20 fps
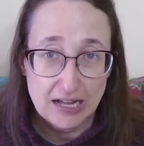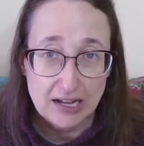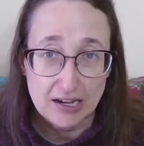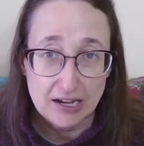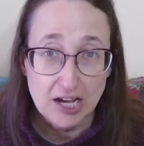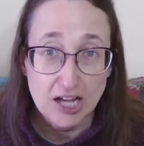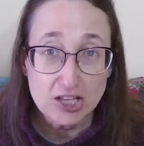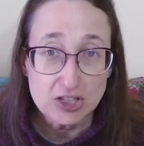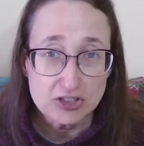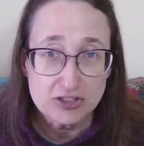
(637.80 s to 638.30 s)

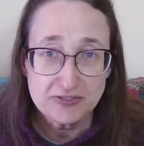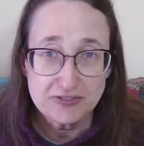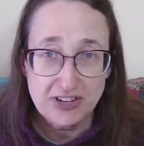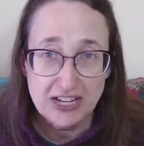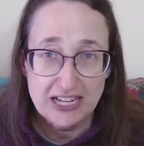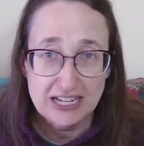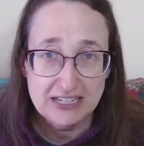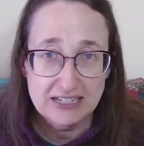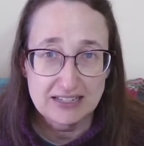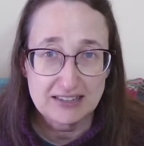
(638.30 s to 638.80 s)
color
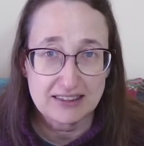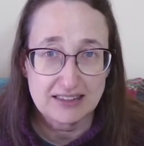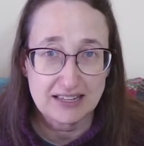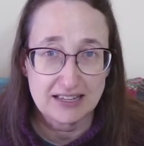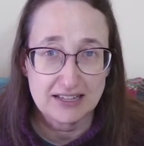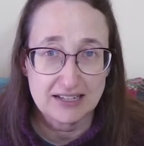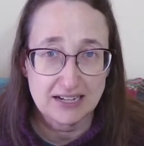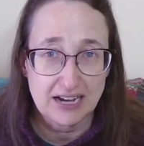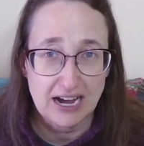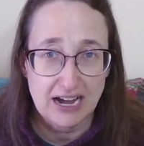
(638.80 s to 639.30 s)
fade
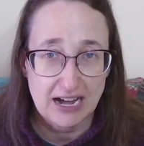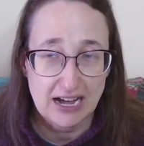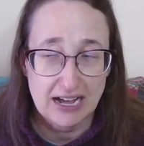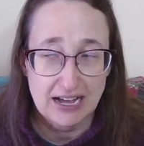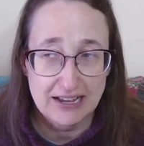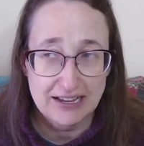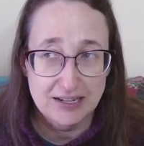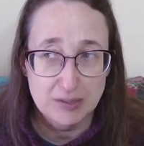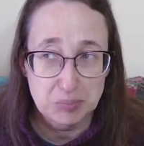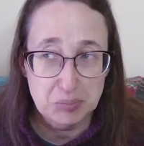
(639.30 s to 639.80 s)
that
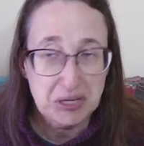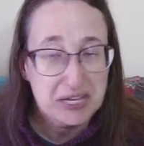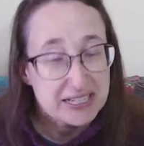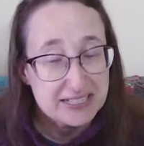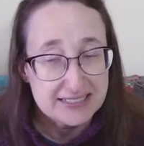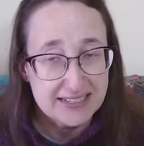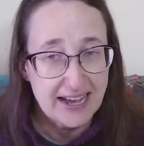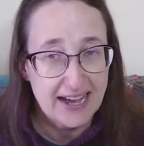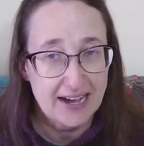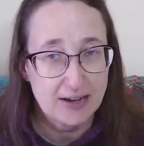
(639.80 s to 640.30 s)
I
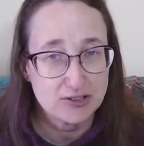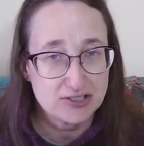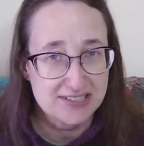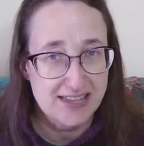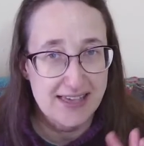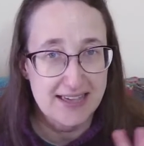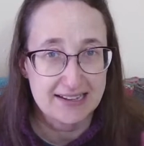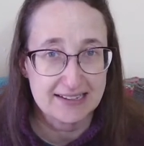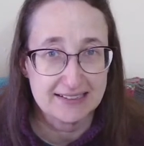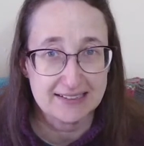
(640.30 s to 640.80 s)
picked out,
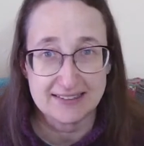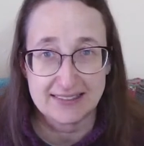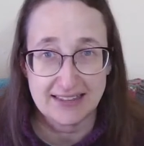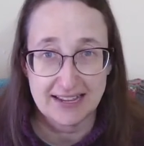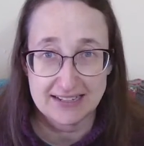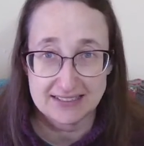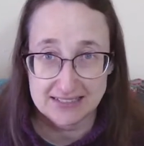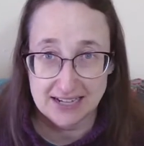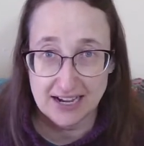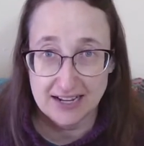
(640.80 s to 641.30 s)
and
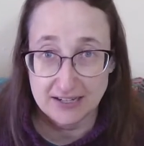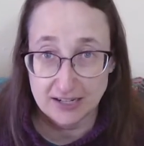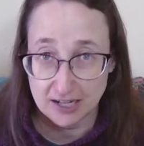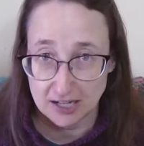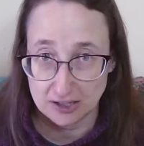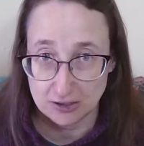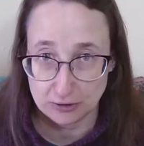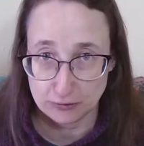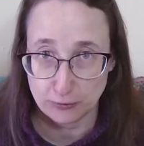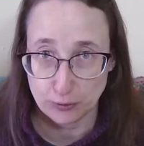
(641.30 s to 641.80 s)
they dyed a
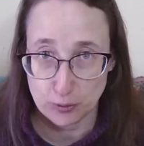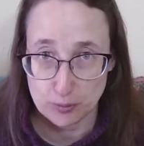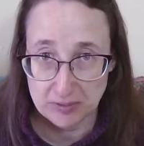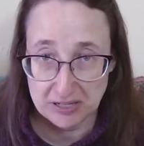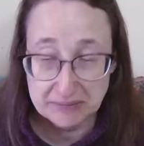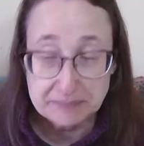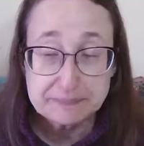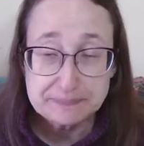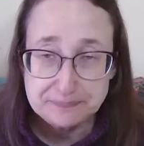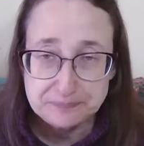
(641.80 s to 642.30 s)
color for
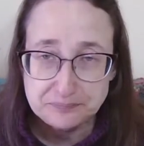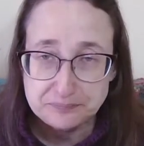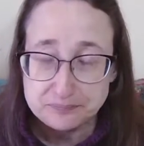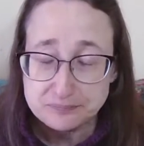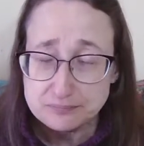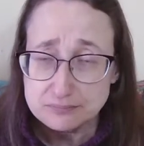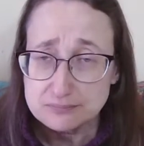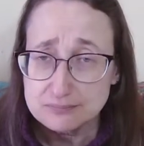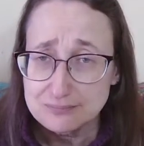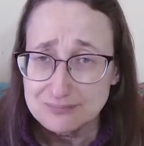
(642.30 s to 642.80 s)
me.
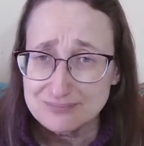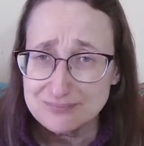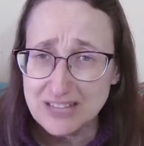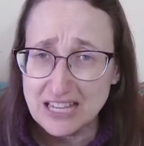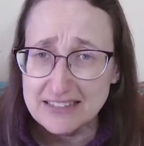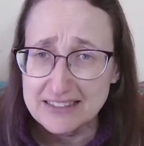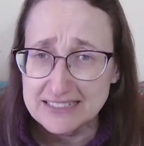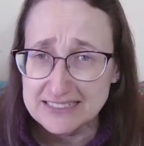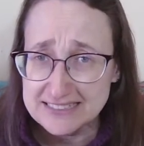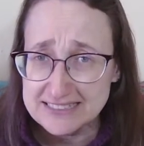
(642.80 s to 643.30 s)

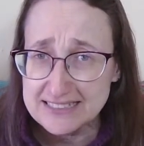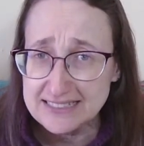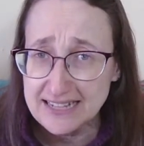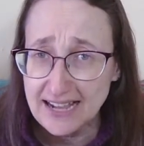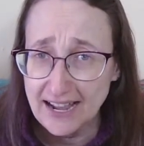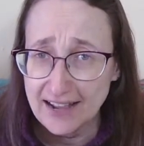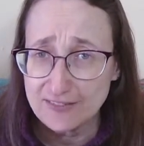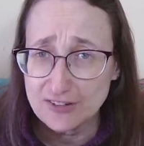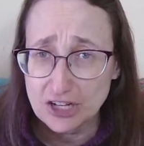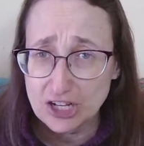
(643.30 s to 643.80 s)
They did
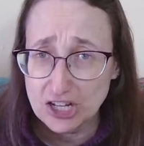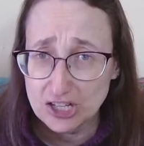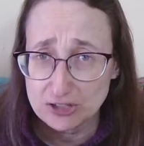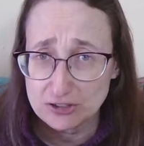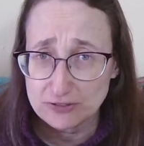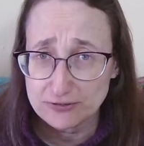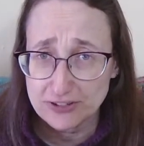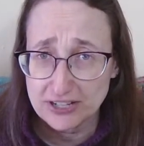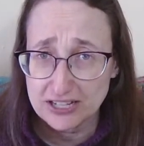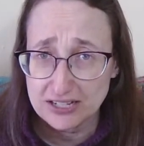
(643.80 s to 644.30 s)
have
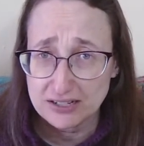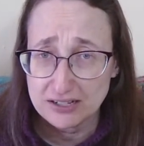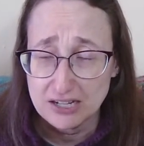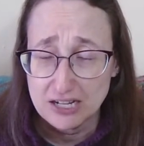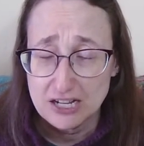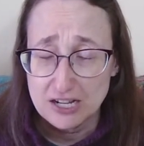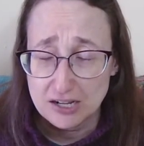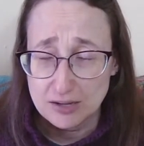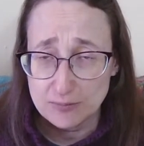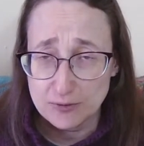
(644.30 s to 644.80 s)
color fade,
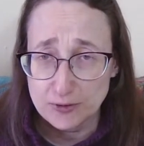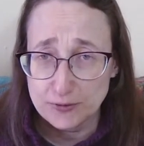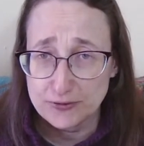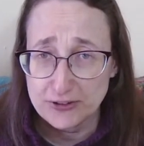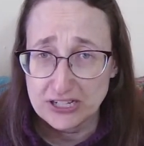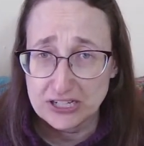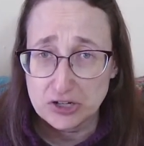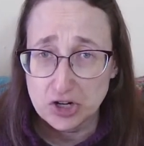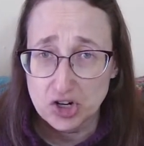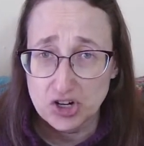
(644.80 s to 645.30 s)
Comfort
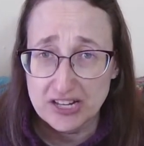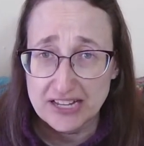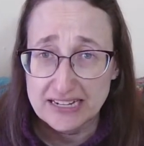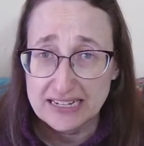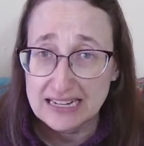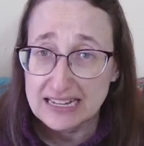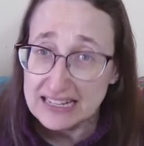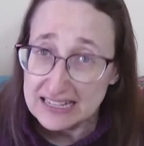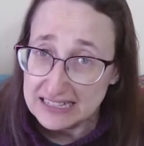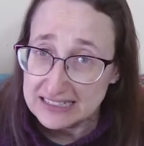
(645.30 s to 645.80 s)
Fade
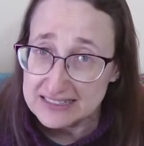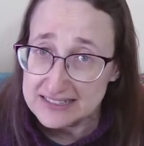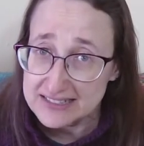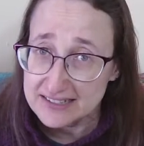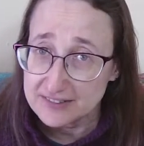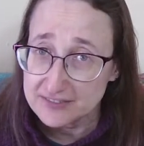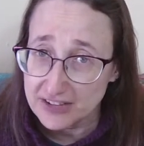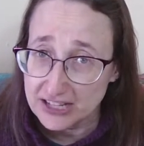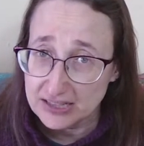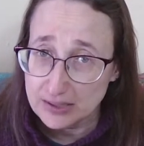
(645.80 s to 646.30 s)
cardigan kits
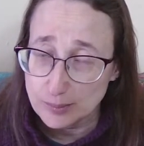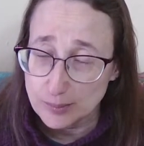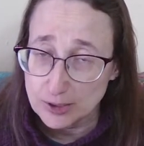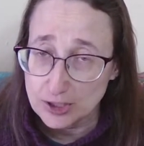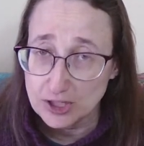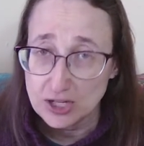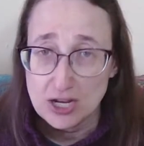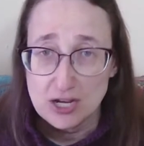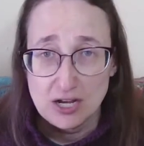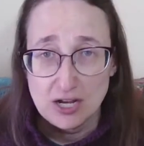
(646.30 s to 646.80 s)

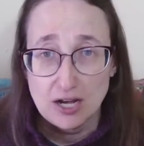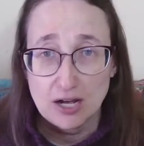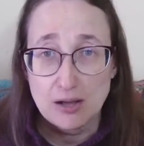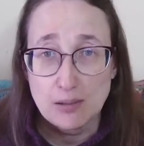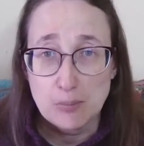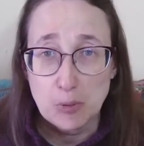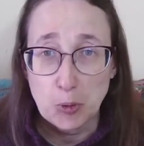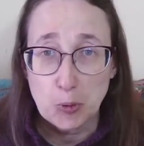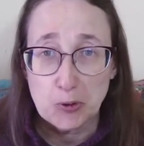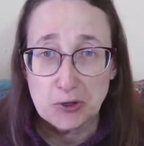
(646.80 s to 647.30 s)
available,
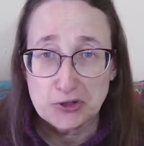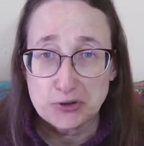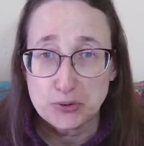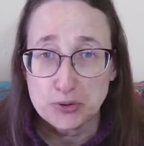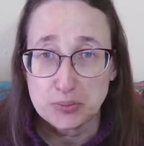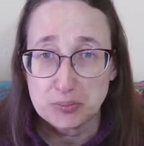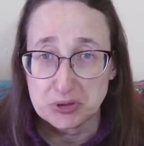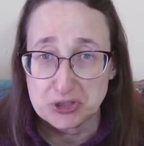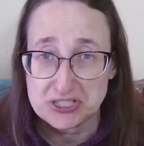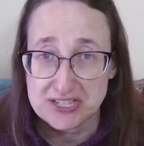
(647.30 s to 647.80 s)
or you
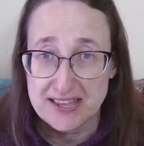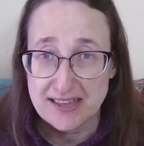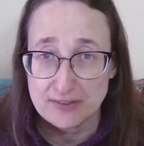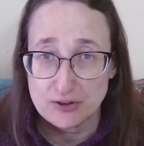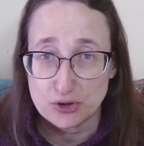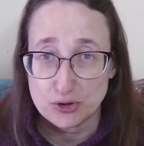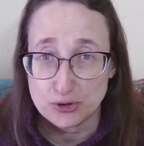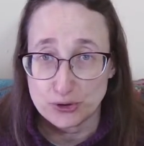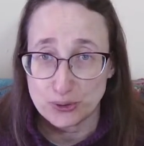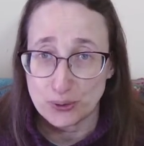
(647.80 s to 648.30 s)
can put
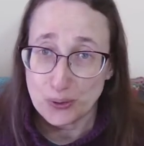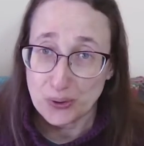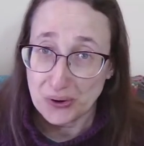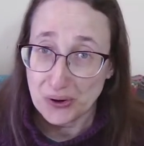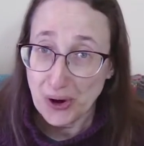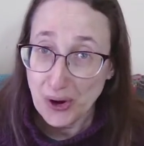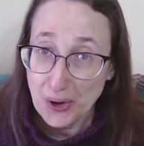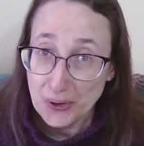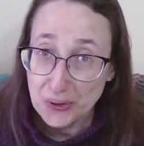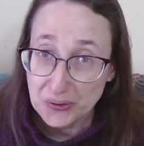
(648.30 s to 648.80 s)
together your
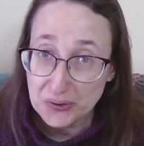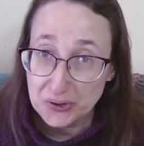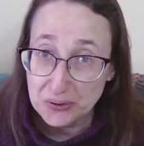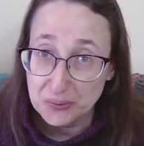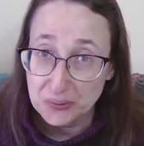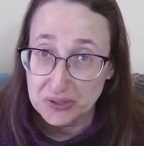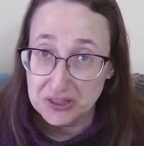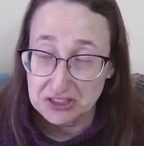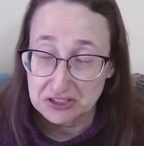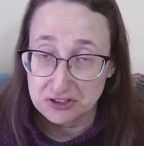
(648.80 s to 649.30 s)
own
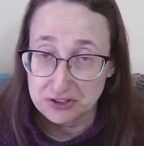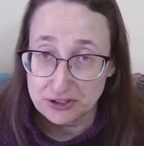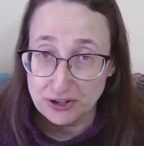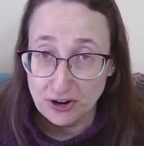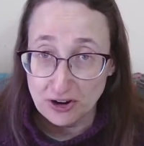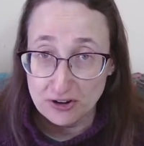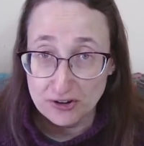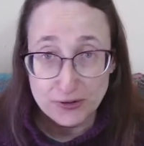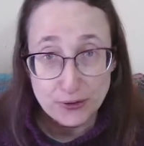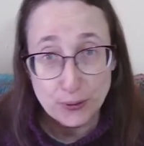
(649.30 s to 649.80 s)
with their
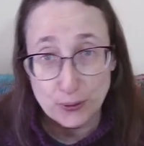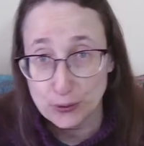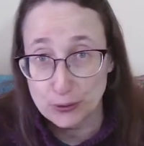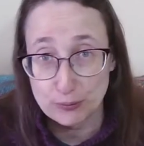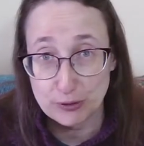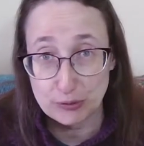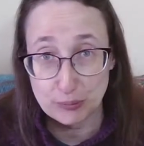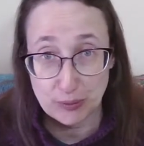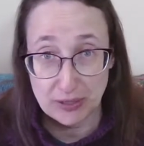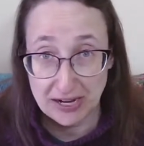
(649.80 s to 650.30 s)
yarn or
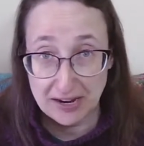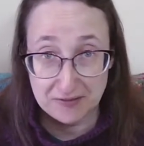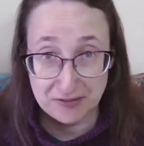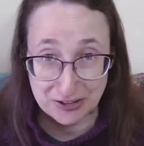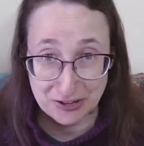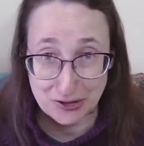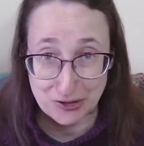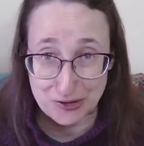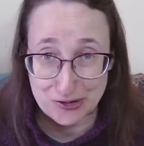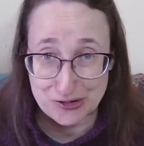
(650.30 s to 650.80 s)
with whatever
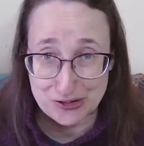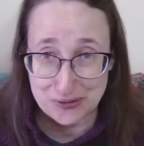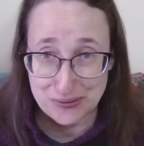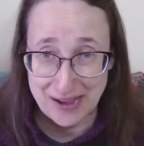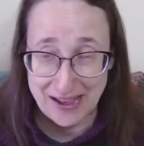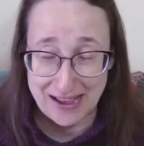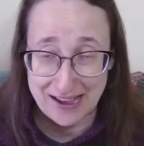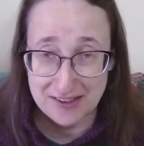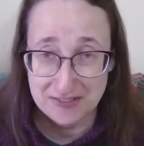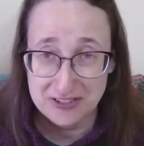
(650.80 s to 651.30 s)
yarn you
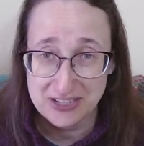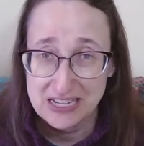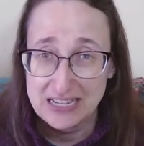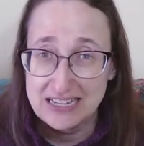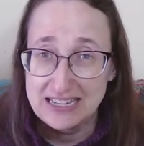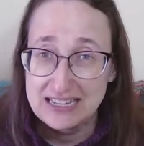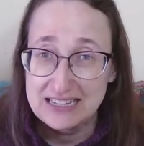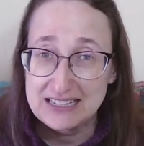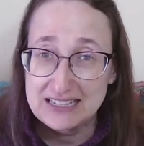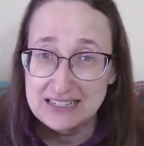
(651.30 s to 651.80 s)
have.
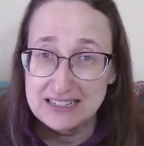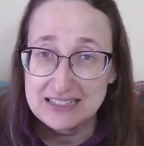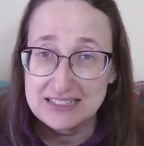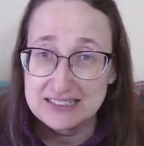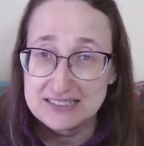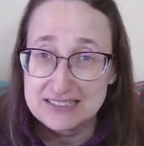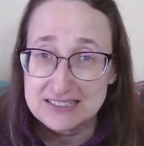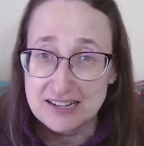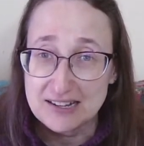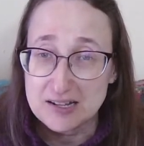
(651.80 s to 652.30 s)
It
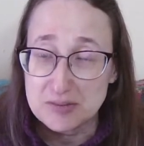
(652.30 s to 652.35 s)
is